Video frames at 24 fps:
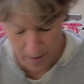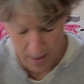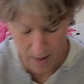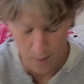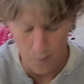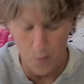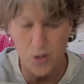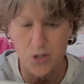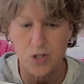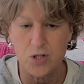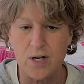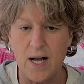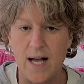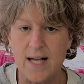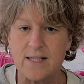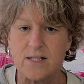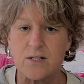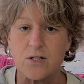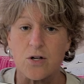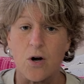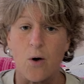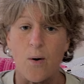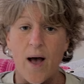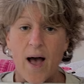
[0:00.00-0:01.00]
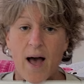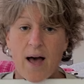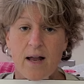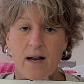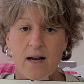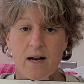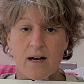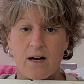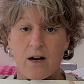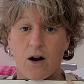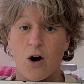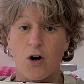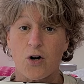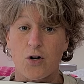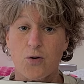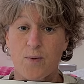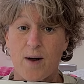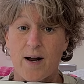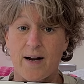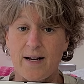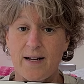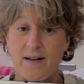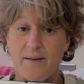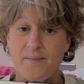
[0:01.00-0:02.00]
I want you guys to go ahead, and are you
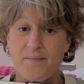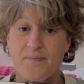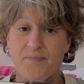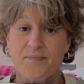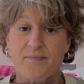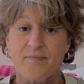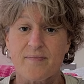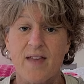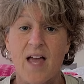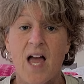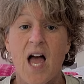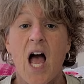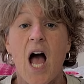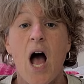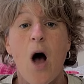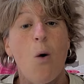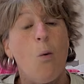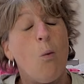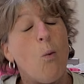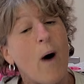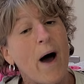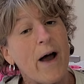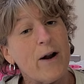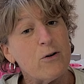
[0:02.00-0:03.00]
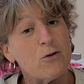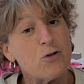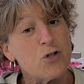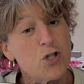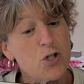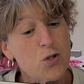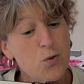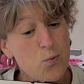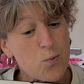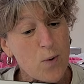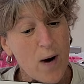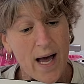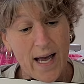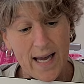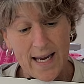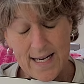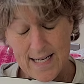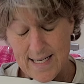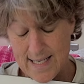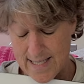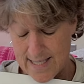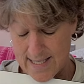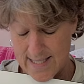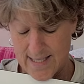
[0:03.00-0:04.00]
ready? Why don't you
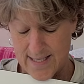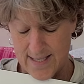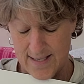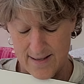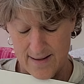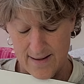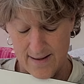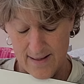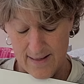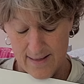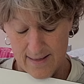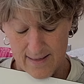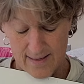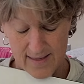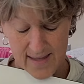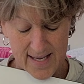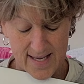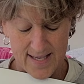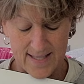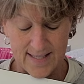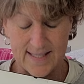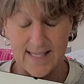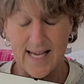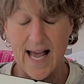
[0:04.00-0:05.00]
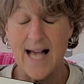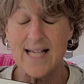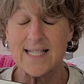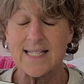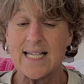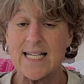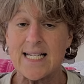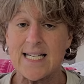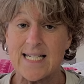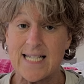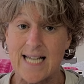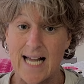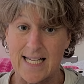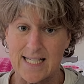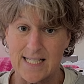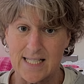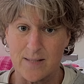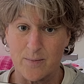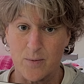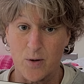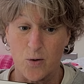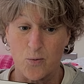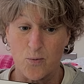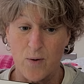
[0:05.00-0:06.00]
write this as a
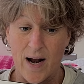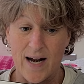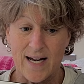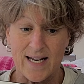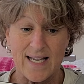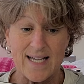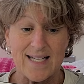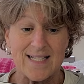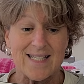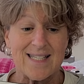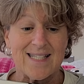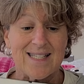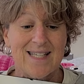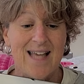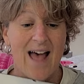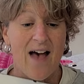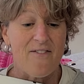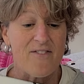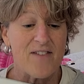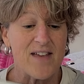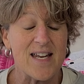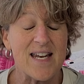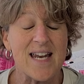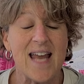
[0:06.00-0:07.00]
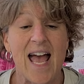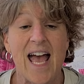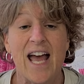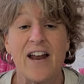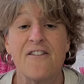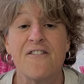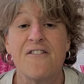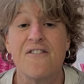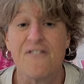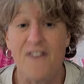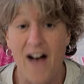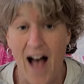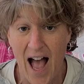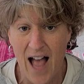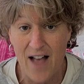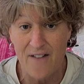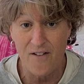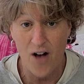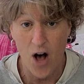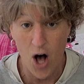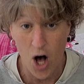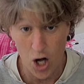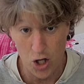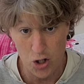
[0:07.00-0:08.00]
decimal? Ready? 7
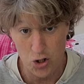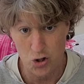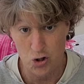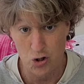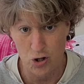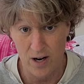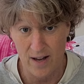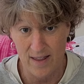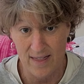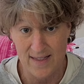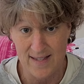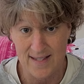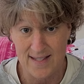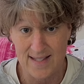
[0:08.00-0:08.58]
5/100.